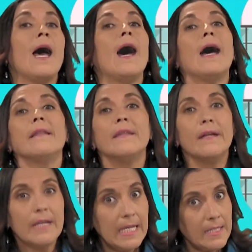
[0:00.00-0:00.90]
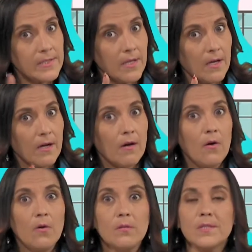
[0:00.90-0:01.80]
And there is
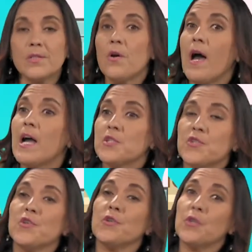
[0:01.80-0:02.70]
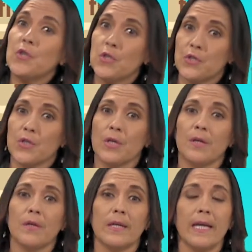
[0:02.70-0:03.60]
also a church,
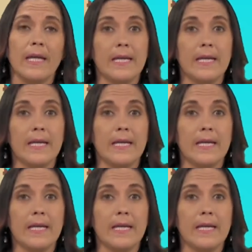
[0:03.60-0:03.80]
okay?